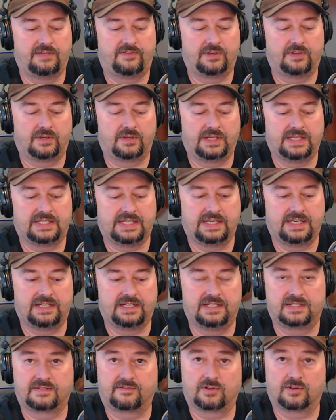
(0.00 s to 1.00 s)
if your antenna
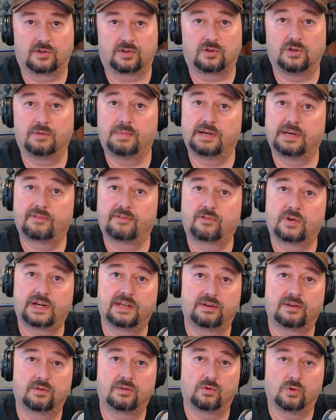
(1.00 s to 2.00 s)
is a vertical above
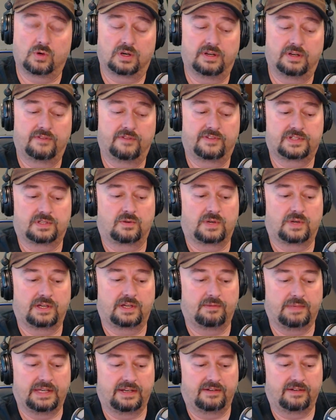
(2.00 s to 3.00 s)
ground or if it's a
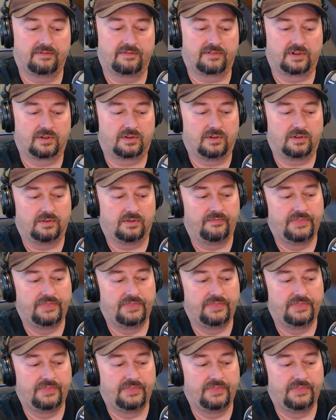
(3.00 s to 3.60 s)
ground-mounted vertical.